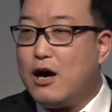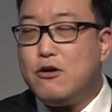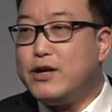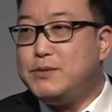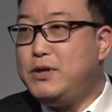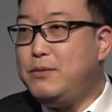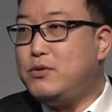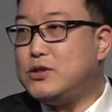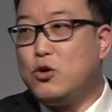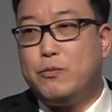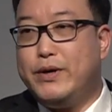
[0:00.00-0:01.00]
Nowadays
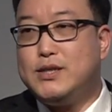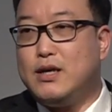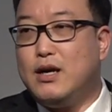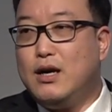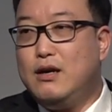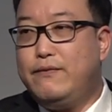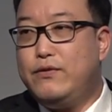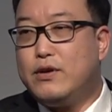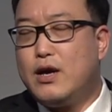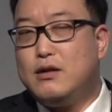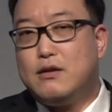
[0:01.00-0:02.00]
people are so busy.
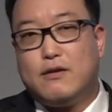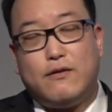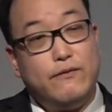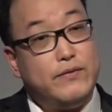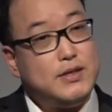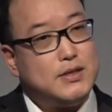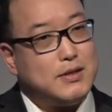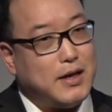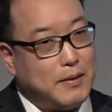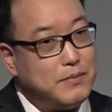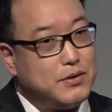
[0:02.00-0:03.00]
If you cannot
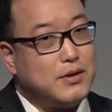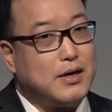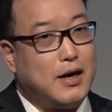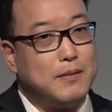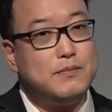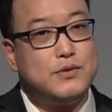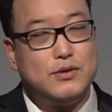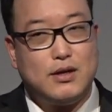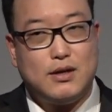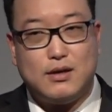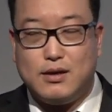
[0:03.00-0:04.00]
convince them to come
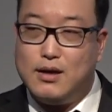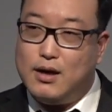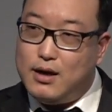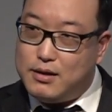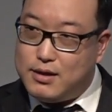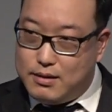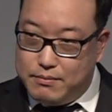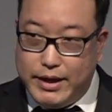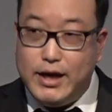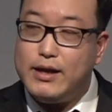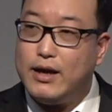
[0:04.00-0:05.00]
to
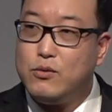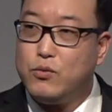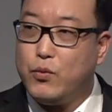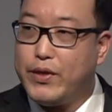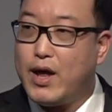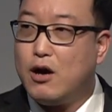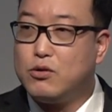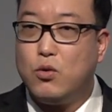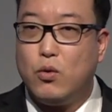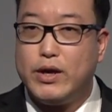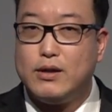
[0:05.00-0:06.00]
the meeting
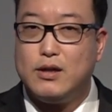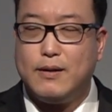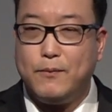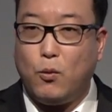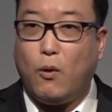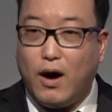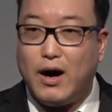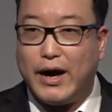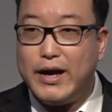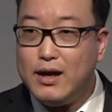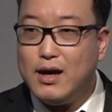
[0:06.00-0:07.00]
without talking to them
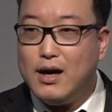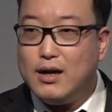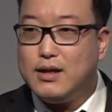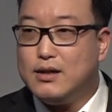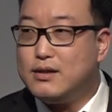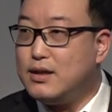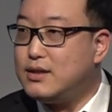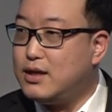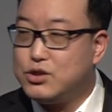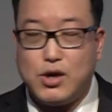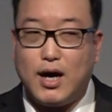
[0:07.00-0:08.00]
why, then
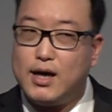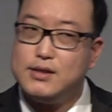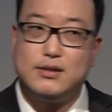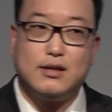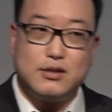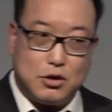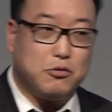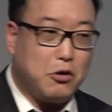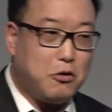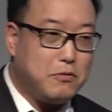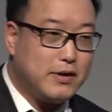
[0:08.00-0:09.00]
the chances are
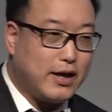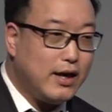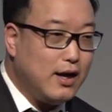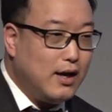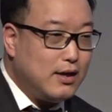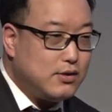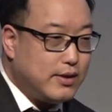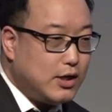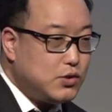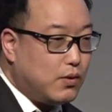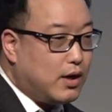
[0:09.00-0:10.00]
so low, okay?
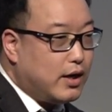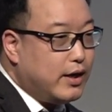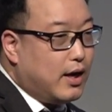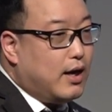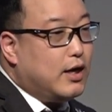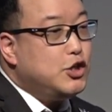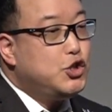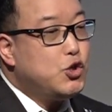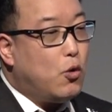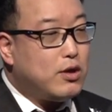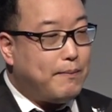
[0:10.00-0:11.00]
So that's why
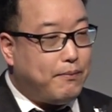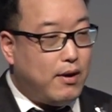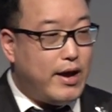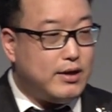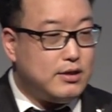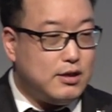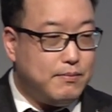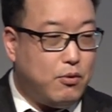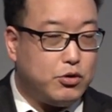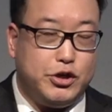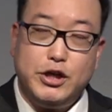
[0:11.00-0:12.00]
showed-up plan
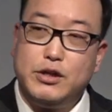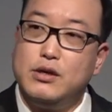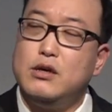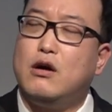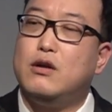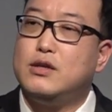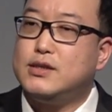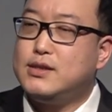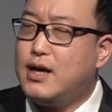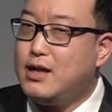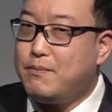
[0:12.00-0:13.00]
is important. You need to
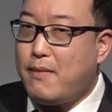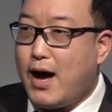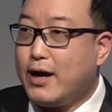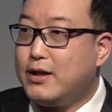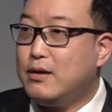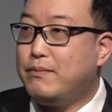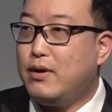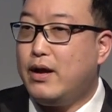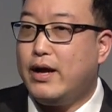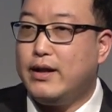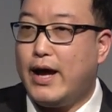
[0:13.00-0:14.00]
understand the marketing
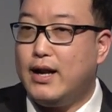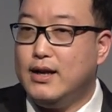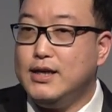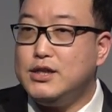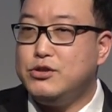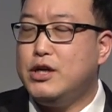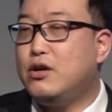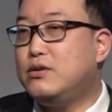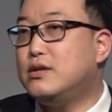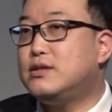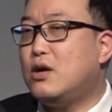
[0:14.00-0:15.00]
plan. At least you
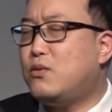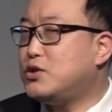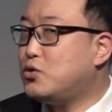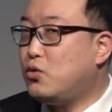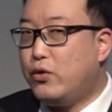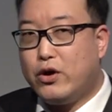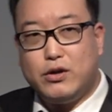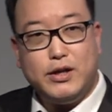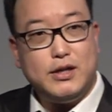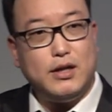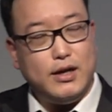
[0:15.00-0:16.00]
need to understand what's
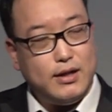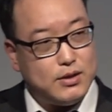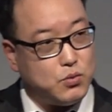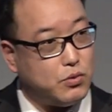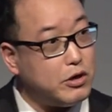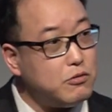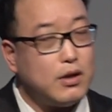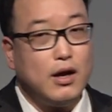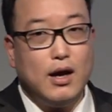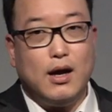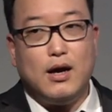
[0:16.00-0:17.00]
going on in this
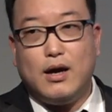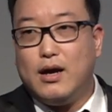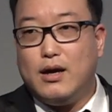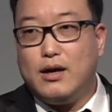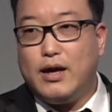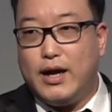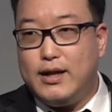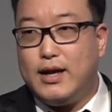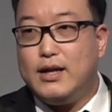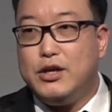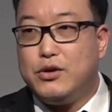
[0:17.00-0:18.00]
world,
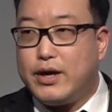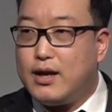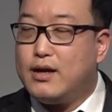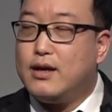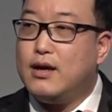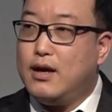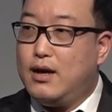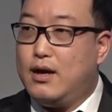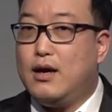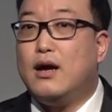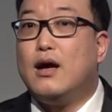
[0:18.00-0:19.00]
and then you get a
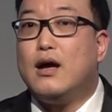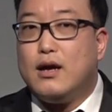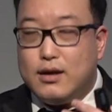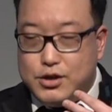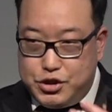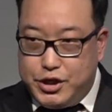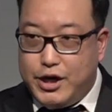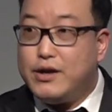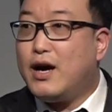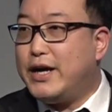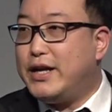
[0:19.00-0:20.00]

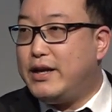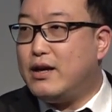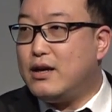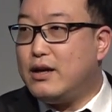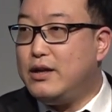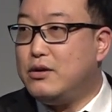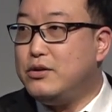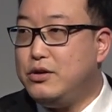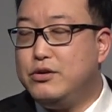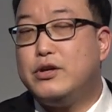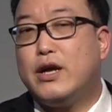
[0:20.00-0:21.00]
shared idea.
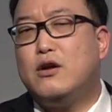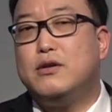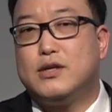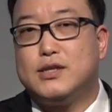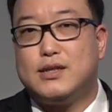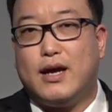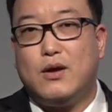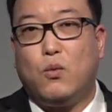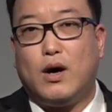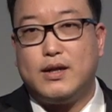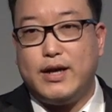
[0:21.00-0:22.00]
You can
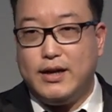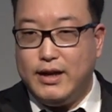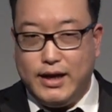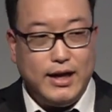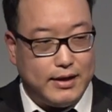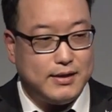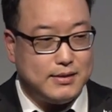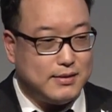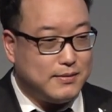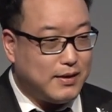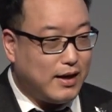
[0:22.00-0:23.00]
understand what their need
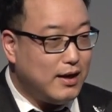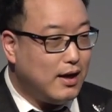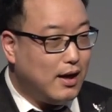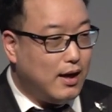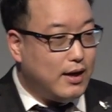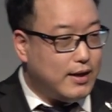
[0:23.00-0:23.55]
is, okay?